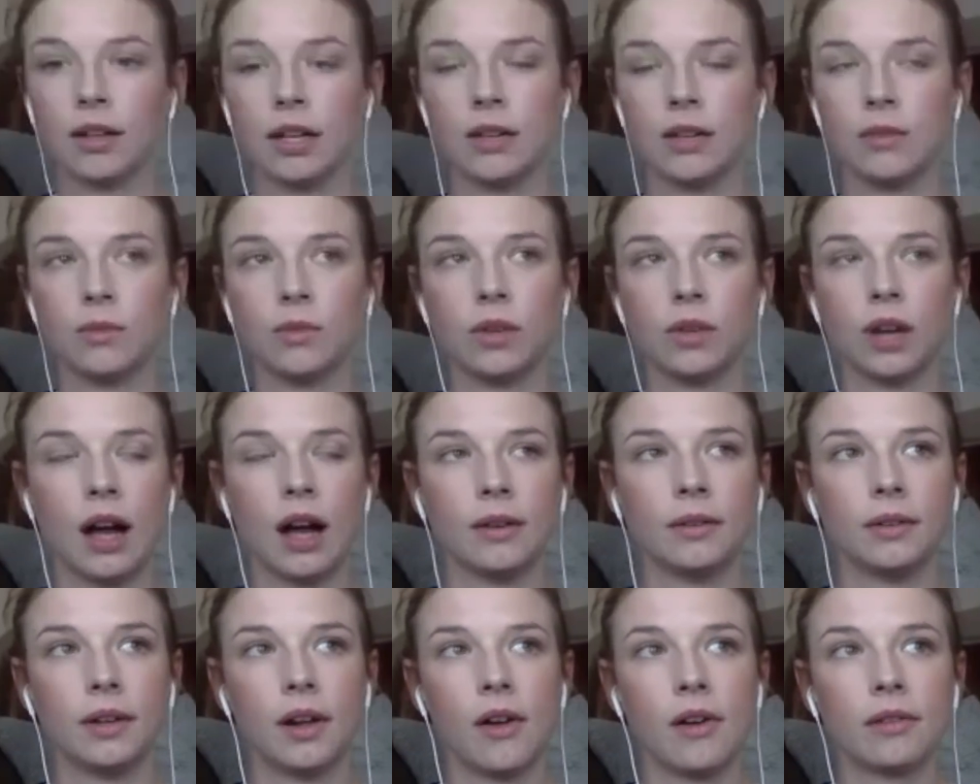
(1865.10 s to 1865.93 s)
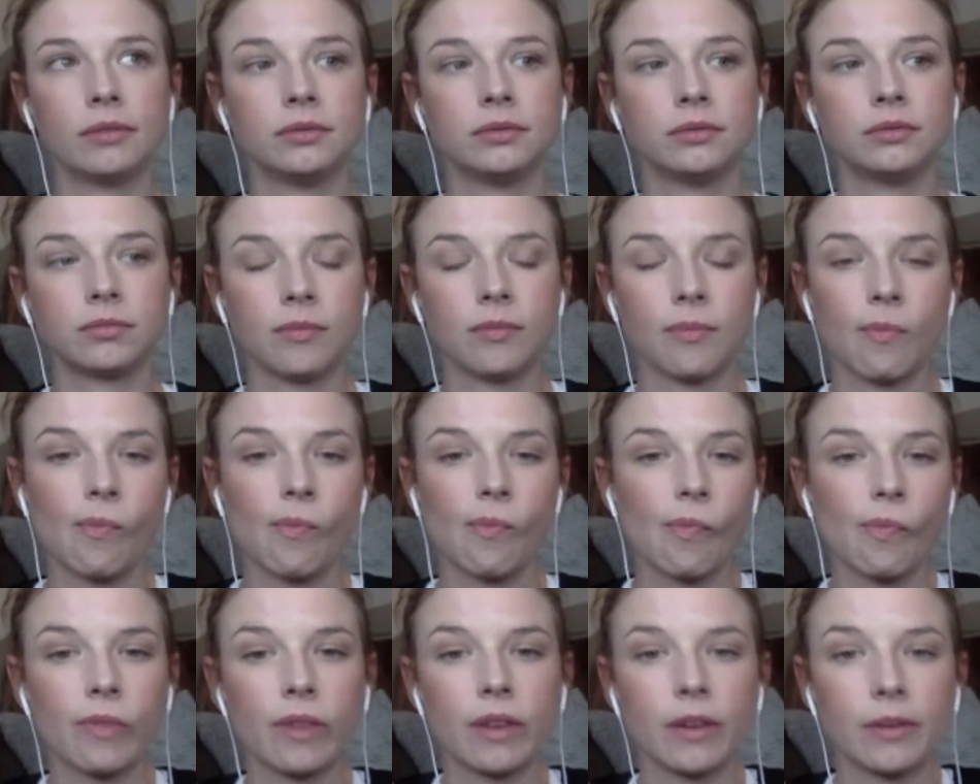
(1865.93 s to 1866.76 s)
Like I would put the groceries in my
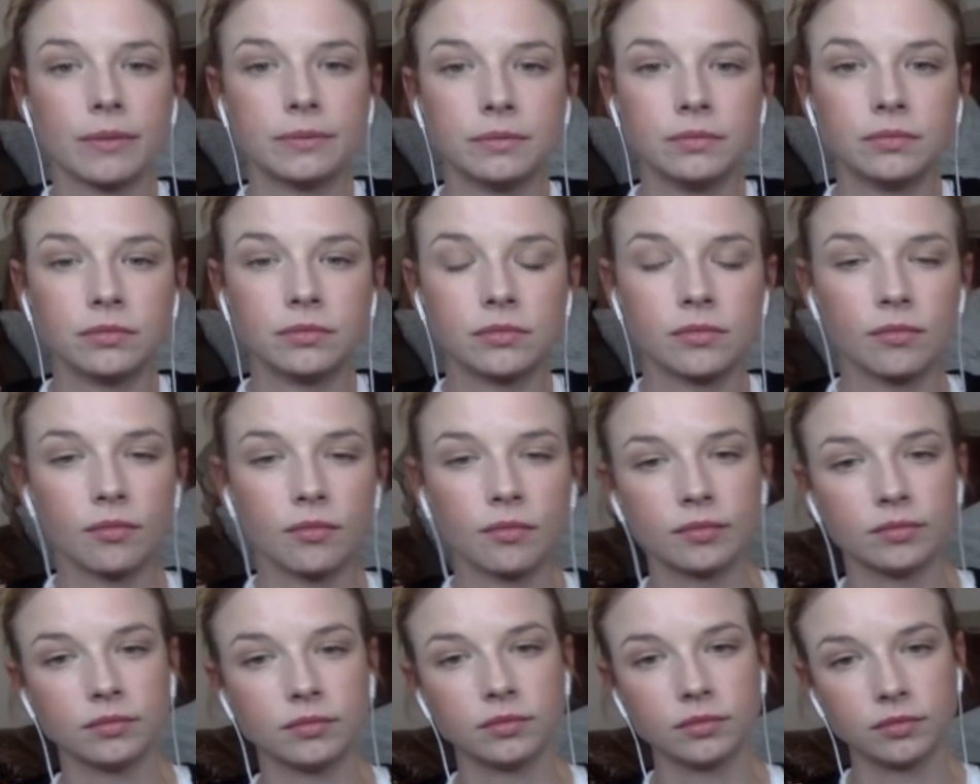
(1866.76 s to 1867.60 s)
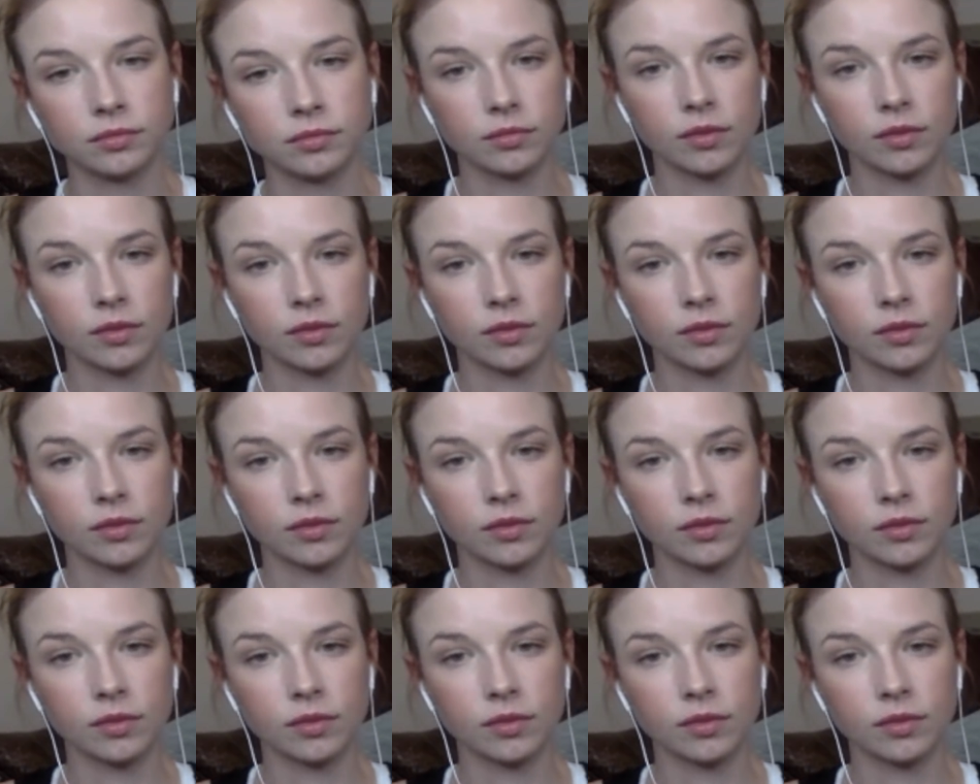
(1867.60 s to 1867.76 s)
car and everything would immediately melt.